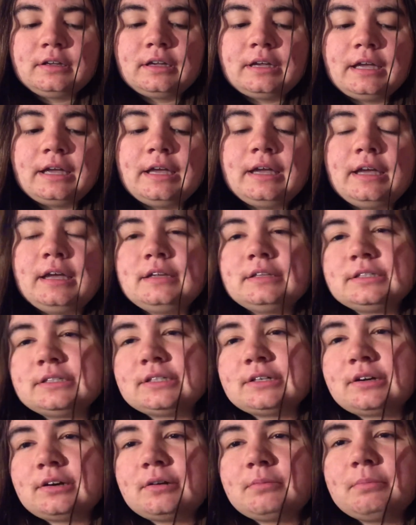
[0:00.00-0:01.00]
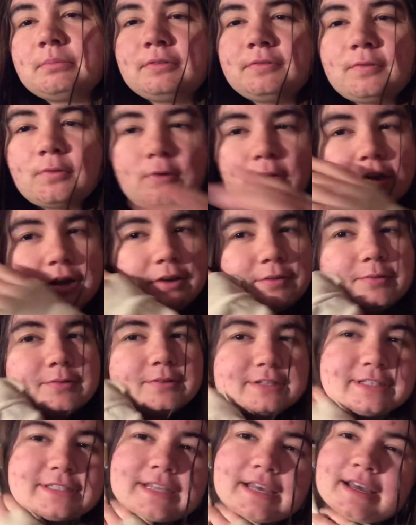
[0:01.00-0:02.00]
And before
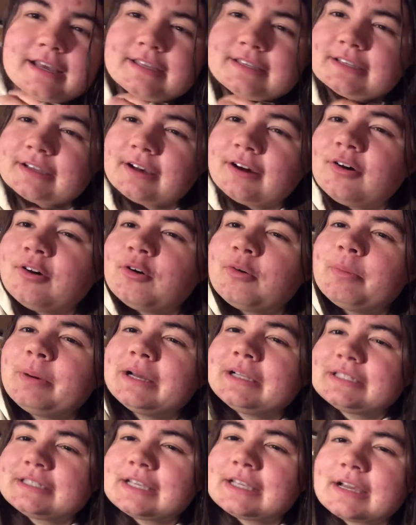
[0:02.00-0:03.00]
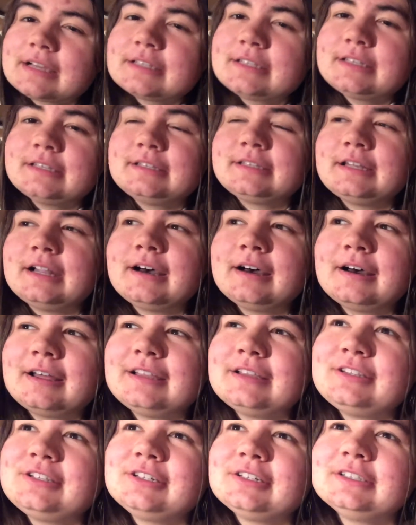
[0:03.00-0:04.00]
anyone says, oh, but sex is
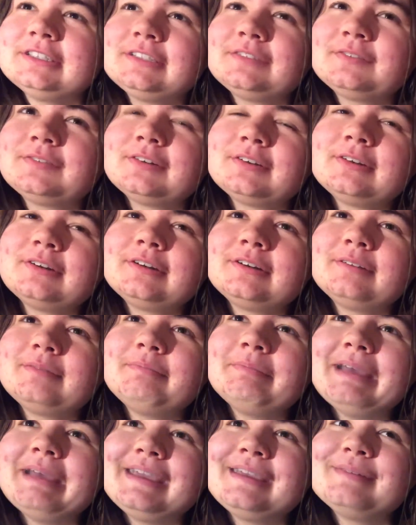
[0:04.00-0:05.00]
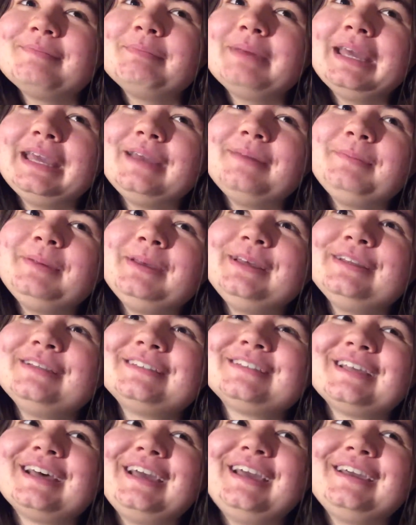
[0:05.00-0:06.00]
not just for making
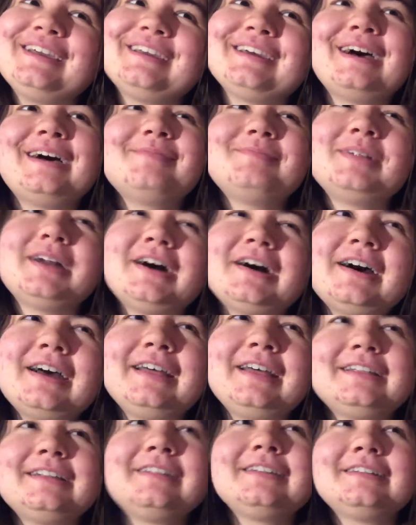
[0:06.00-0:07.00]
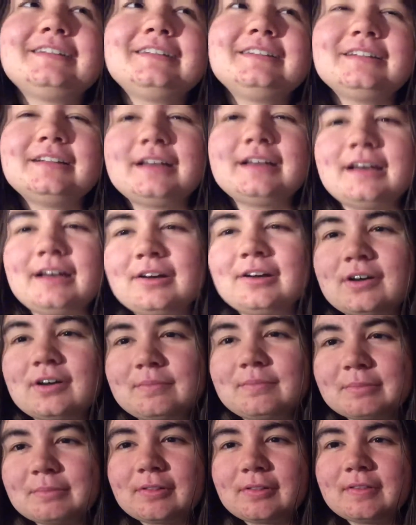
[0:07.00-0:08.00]
babies, like, I'm not
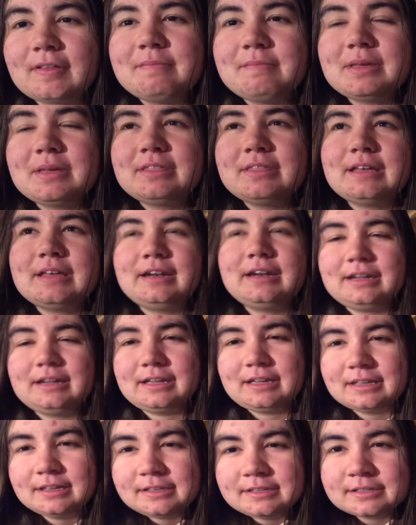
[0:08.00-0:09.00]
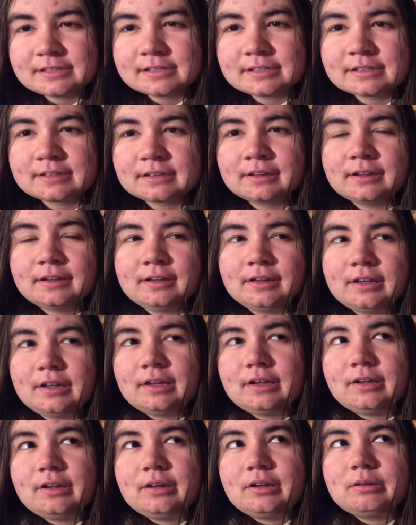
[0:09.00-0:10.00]
claiming that it is,
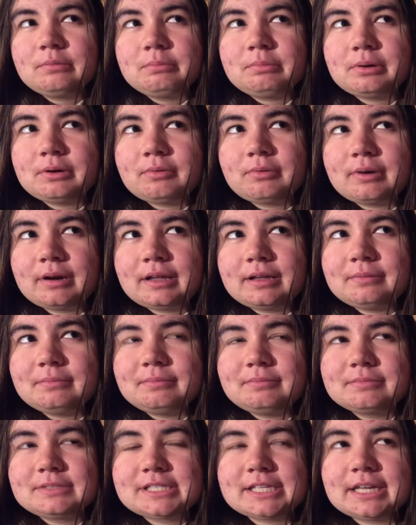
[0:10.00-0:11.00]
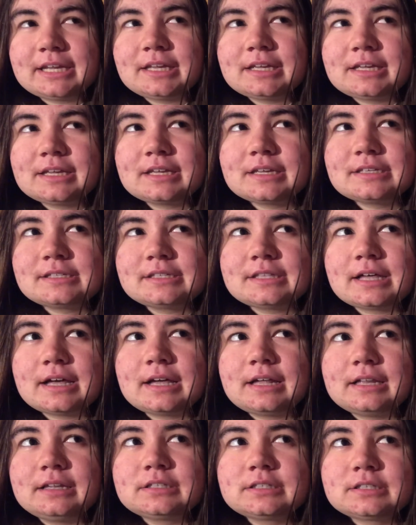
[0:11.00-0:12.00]
but what I'm saying is
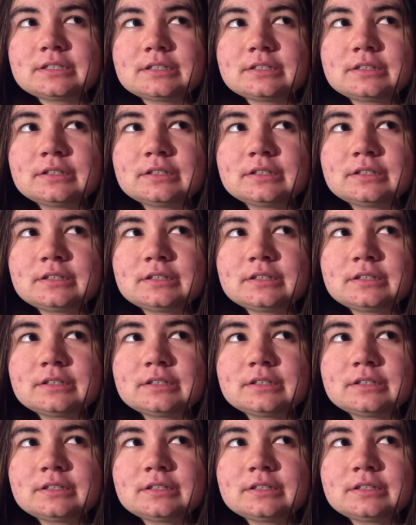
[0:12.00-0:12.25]
that